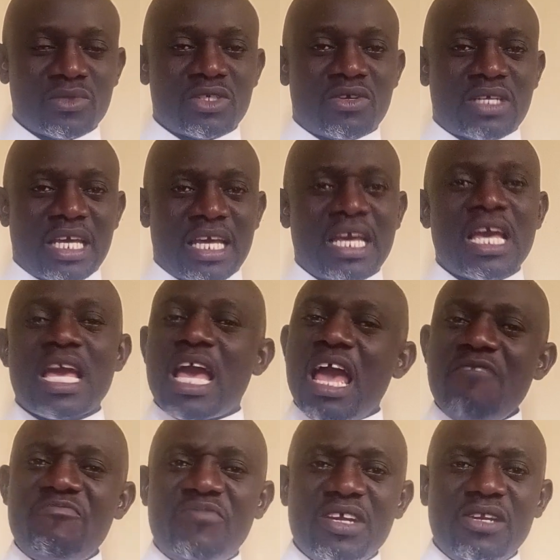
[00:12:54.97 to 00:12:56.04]
Okay,
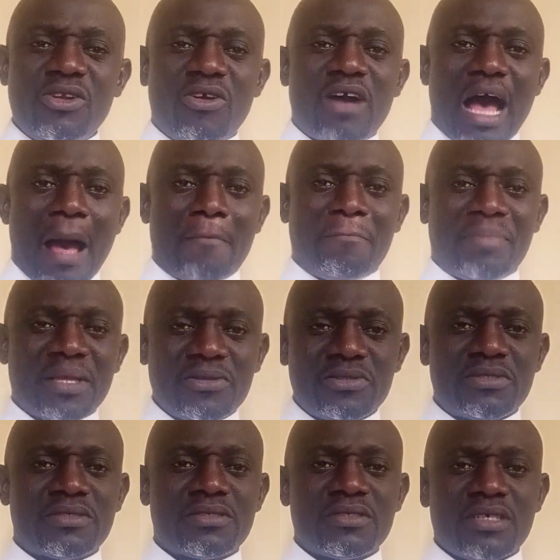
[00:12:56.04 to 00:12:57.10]
every law
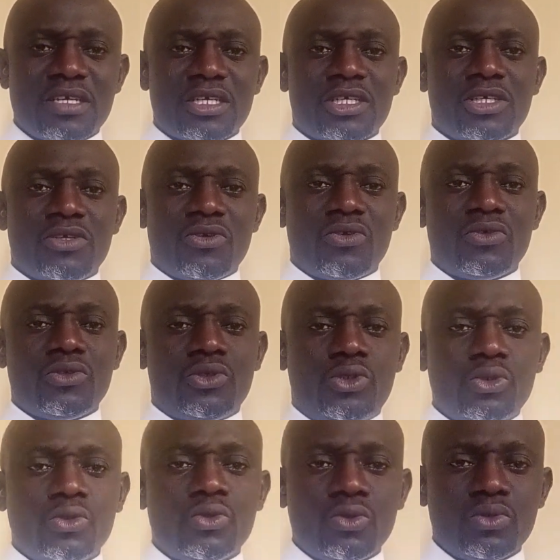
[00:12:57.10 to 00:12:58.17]
appeals,
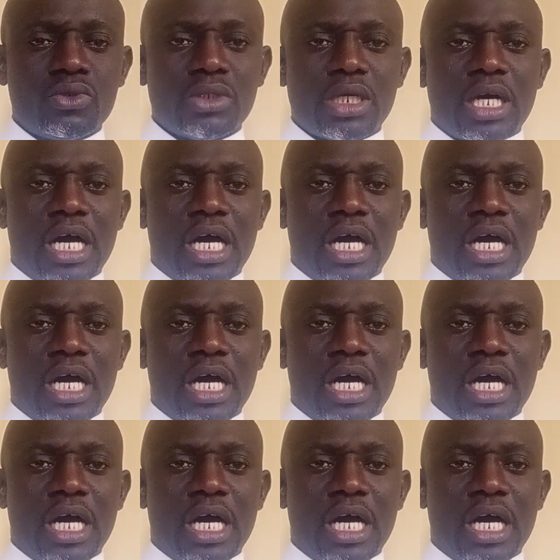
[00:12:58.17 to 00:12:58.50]
to